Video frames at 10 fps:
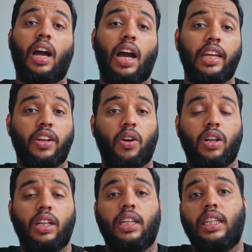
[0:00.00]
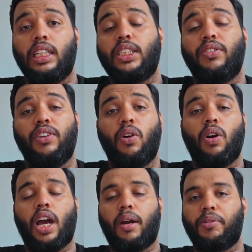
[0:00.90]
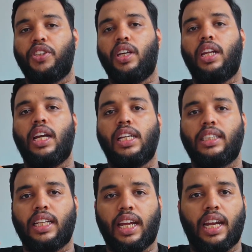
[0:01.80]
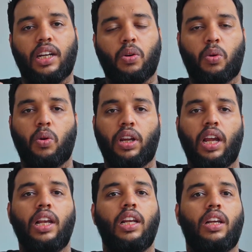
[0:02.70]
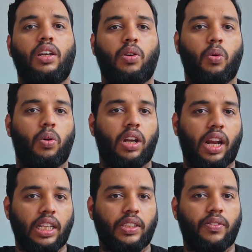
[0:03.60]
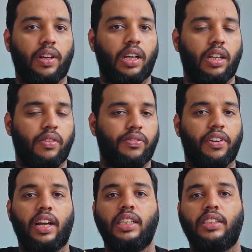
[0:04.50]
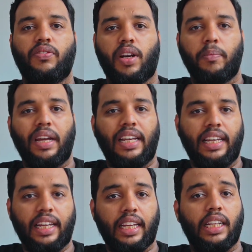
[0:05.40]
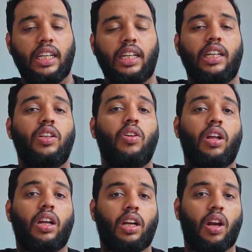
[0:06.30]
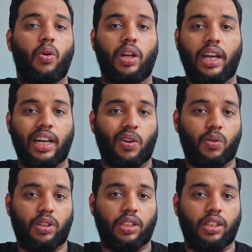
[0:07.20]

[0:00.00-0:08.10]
Hi all, in this video I am going to share guys a tutorial to transfer files from a link to your cloud account.